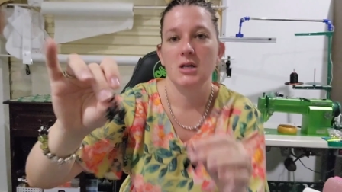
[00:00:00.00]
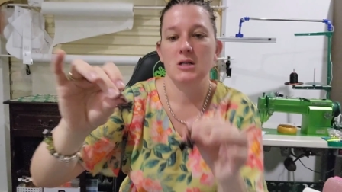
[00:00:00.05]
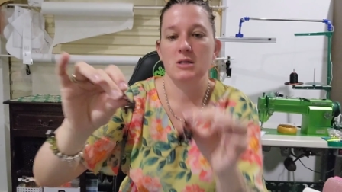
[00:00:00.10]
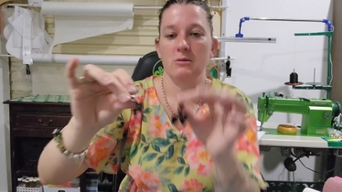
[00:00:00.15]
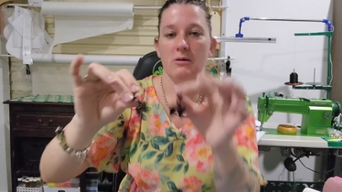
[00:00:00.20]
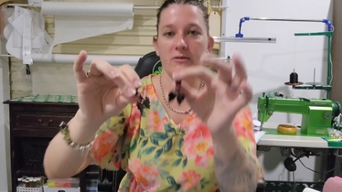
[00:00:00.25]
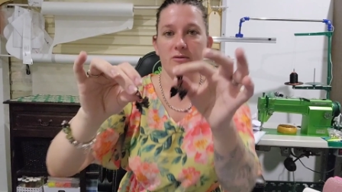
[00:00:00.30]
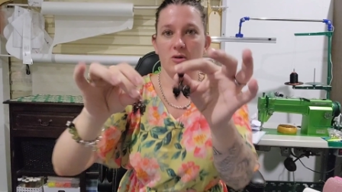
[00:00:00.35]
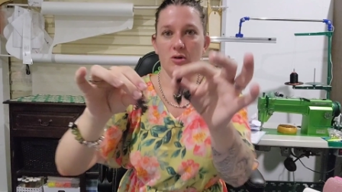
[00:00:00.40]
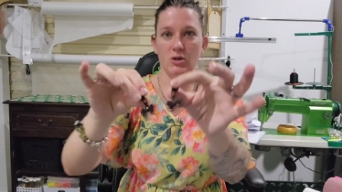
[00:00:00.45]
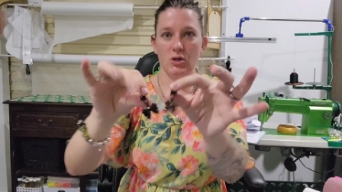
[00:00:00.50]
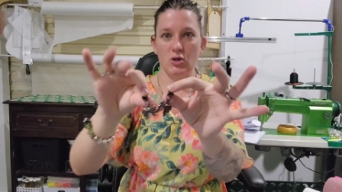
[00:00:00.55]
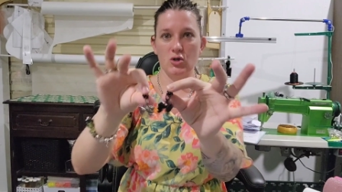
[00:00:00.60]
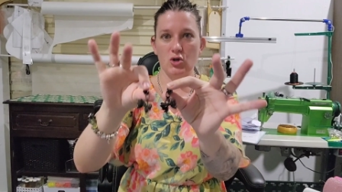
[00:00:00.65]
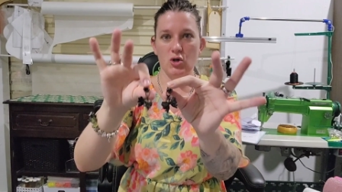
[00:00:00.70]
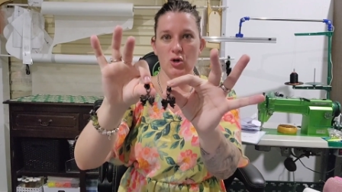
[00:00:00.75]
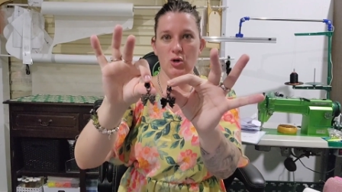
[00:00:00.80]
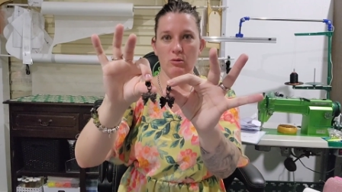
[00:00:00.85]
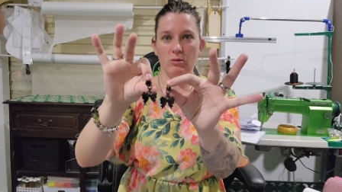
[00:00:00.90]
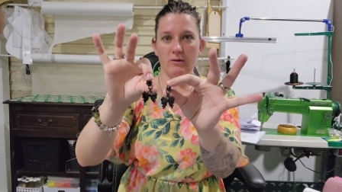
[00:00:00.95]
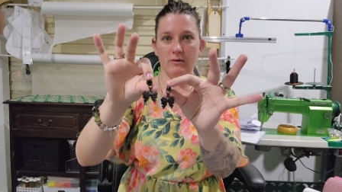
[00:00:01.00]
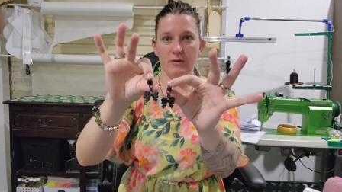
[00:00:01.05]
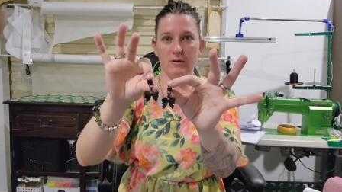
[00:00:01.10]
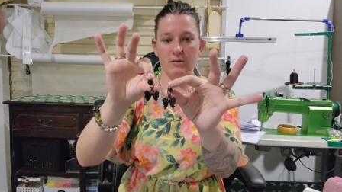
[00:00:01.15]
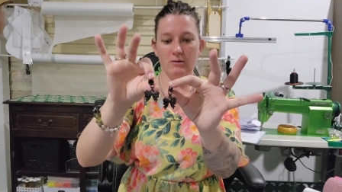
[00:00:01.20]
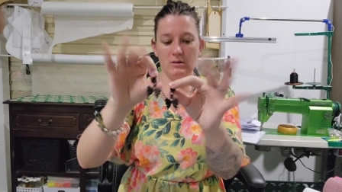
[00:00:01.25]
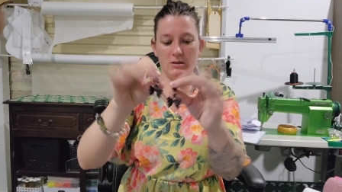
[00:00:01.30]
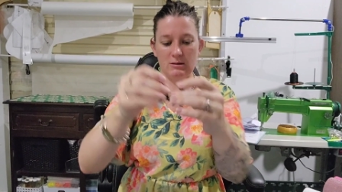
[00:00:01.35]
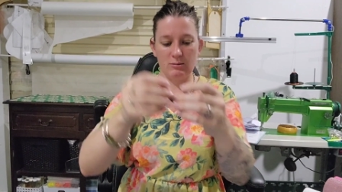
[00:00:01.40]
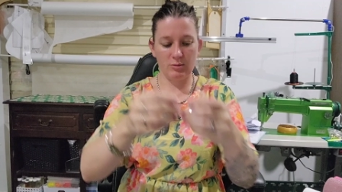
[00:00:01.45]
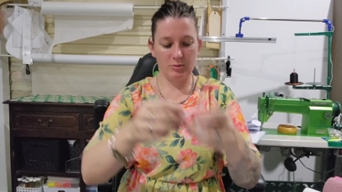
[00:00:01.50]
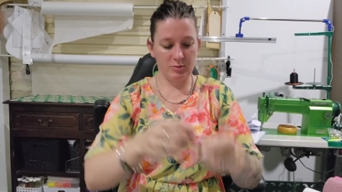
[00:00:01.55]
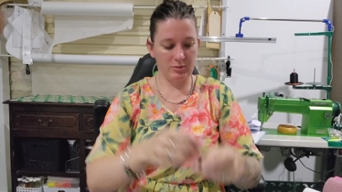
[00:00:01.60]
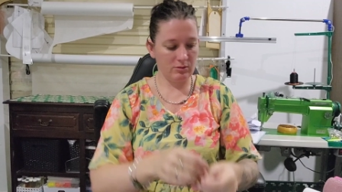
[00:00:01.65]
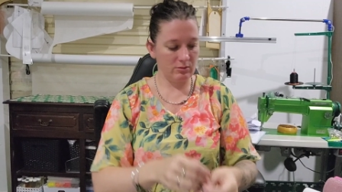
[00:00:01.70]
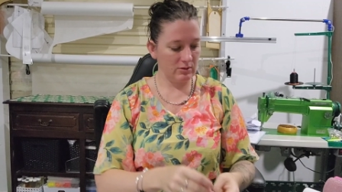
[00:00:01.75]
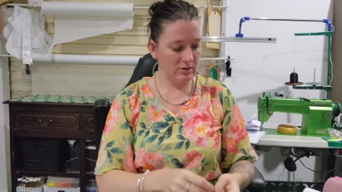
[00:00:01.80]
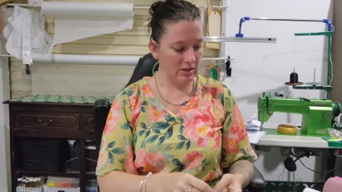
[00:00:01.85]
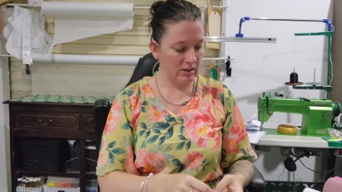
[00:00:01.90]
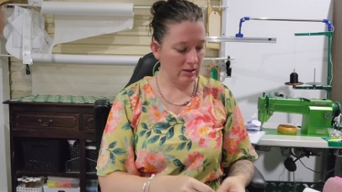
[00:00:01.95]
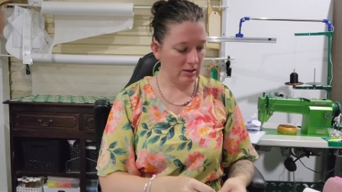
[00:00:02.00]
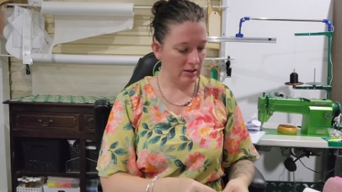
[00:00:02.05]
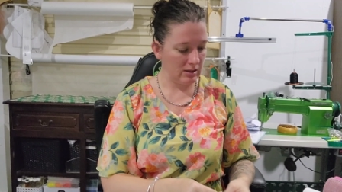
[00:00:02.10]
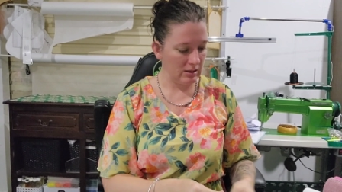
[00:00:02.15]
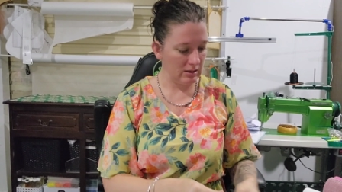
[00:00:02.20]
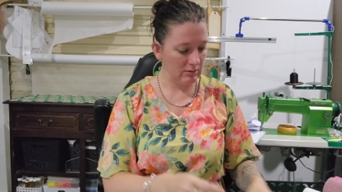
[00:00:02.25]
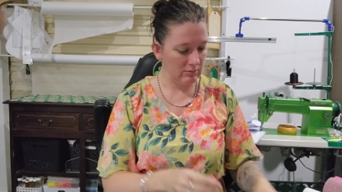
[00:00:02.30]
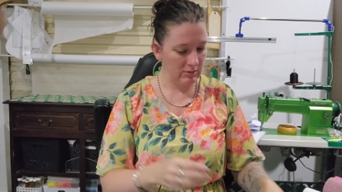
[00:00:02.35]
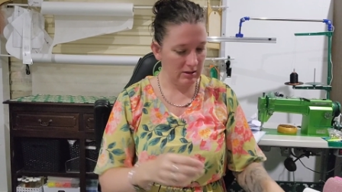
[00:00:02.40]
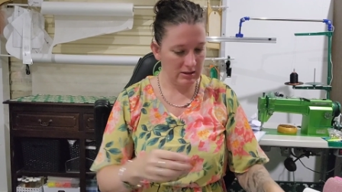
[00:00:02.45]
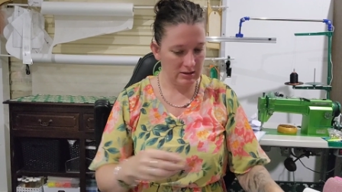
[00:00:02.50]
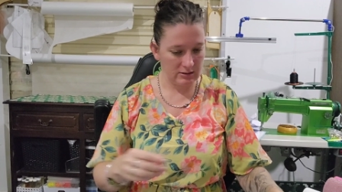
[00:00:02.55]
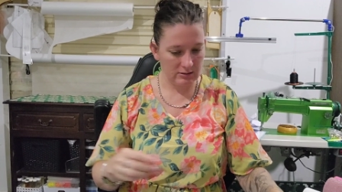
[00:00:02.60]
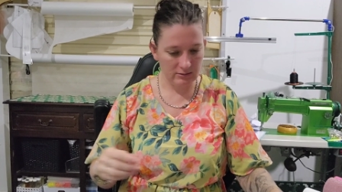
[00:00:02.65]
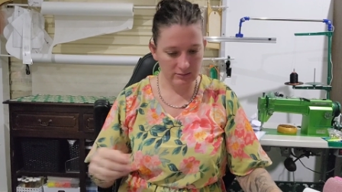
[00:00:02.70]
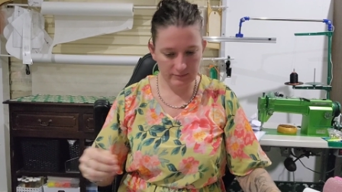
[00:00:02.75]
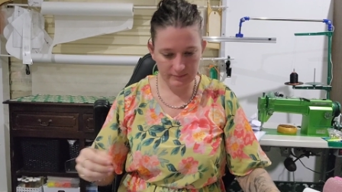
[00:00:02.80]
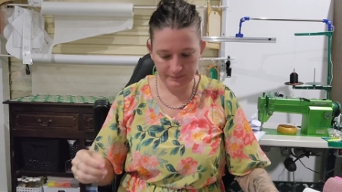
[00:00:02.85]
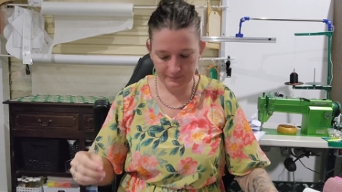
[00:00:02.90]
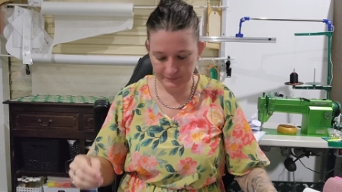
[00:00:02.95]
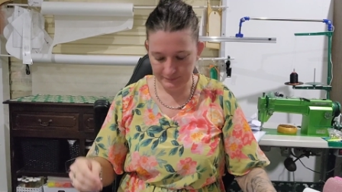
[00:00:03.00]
So I've got two of those zipper pulls in gunmetal.